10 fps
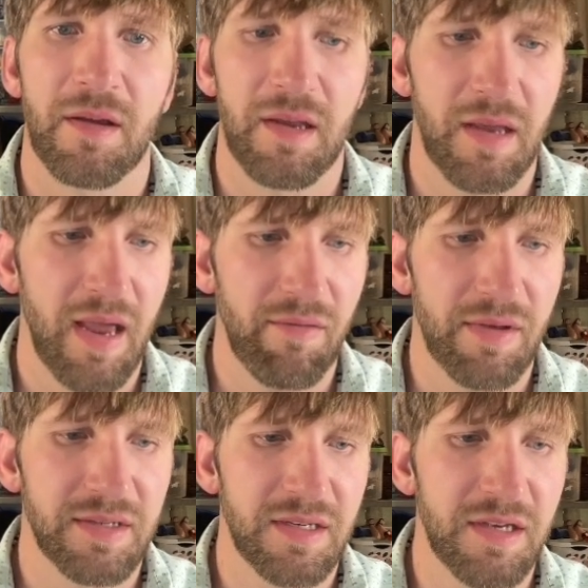Can't
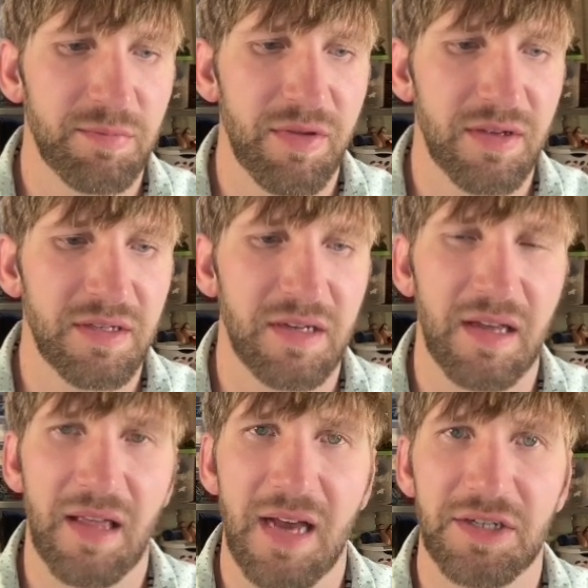really see this, but this is a
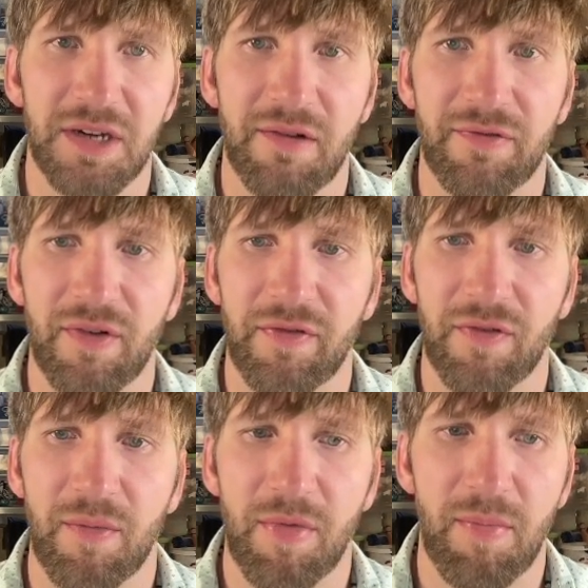glass shelf
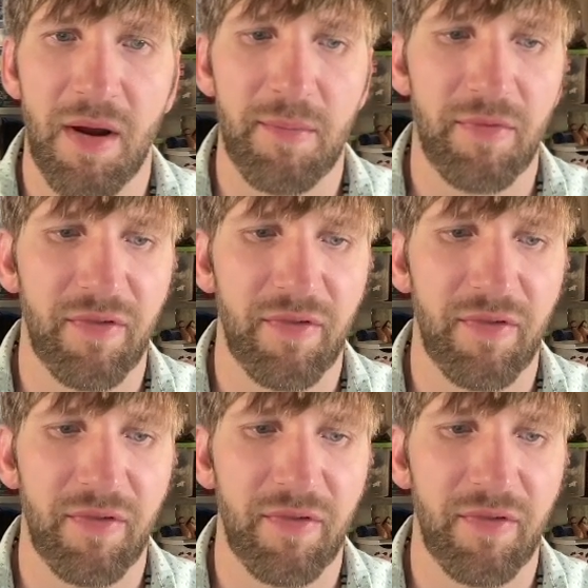from the bottom of a